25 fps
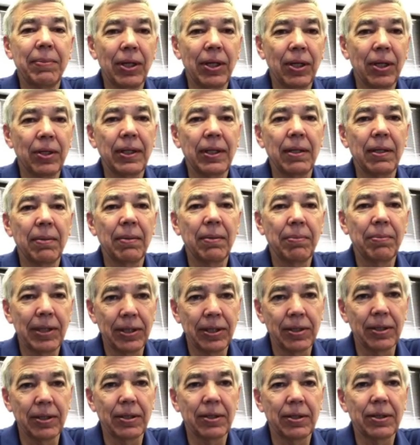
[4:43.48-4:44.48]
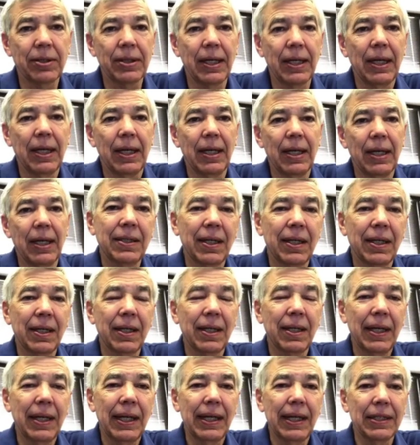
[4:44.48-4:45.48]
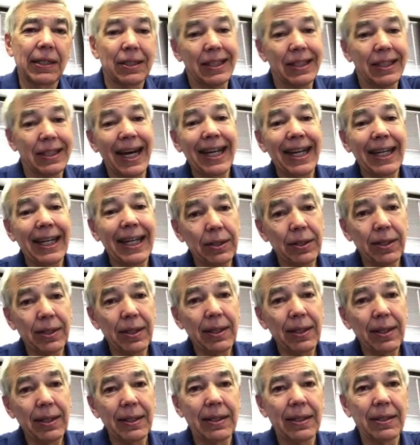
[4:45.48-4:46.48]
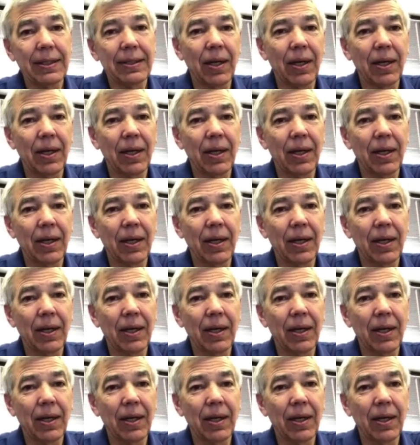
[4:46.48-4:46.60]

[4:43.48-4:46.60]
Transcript: building a business. It's not easy.